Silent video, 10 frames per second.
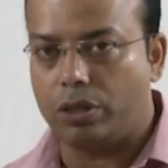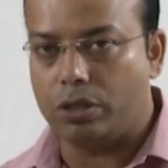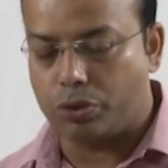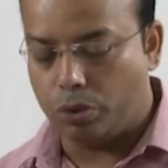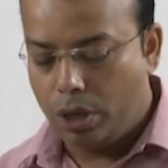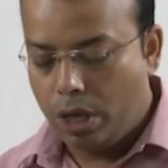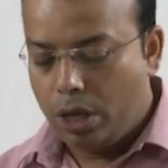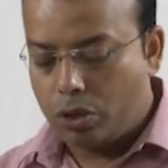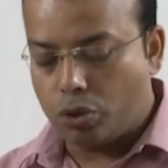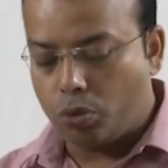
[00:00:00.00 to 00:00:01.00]
also.
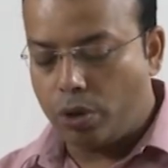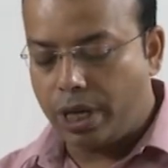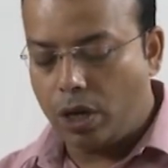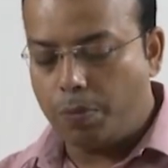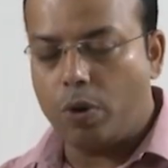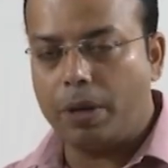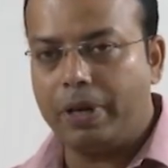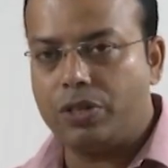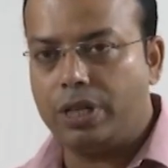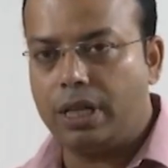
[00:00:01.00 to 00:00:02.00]
So, coating of one
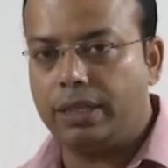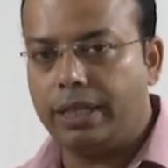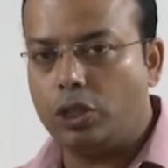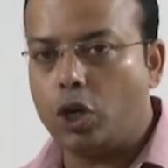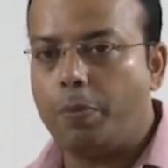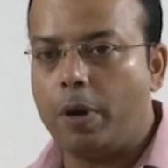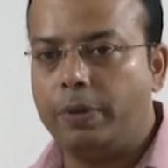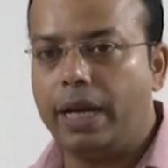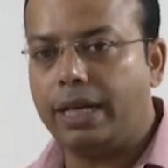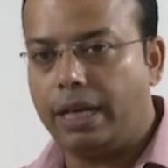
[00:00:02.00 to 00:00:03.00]
material, then top of
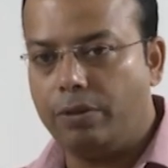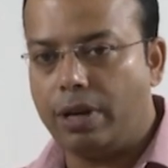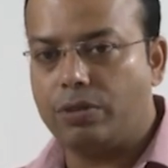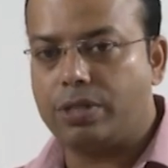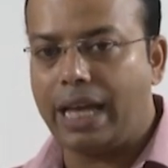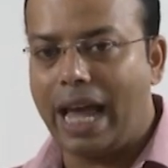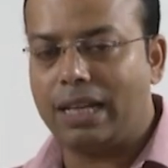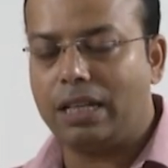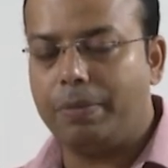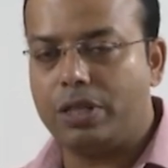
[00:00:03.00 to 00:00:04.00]
that you are using
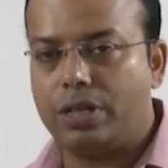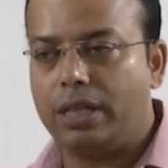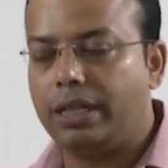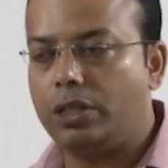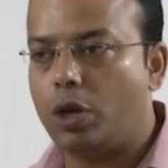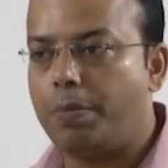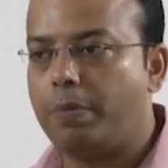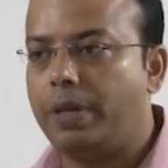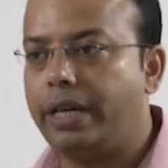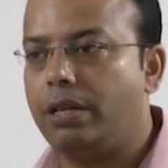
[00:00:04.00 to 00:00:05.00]
another material, then top
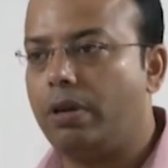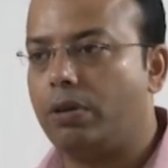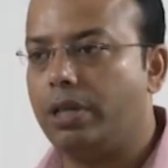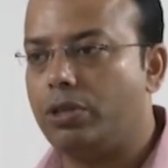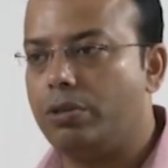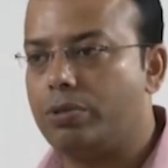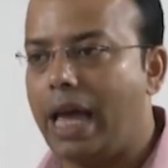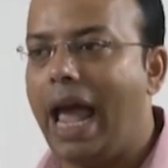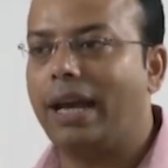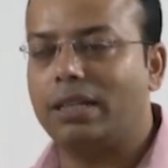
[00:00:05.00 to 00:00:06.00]
of that you are going to use
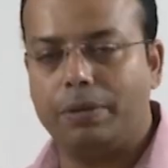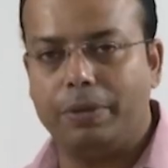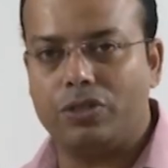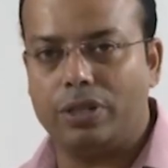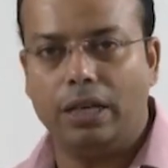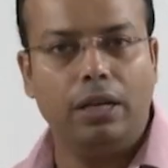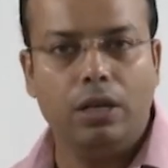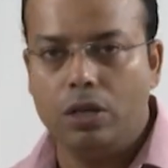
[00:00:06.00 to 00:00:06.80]
another material.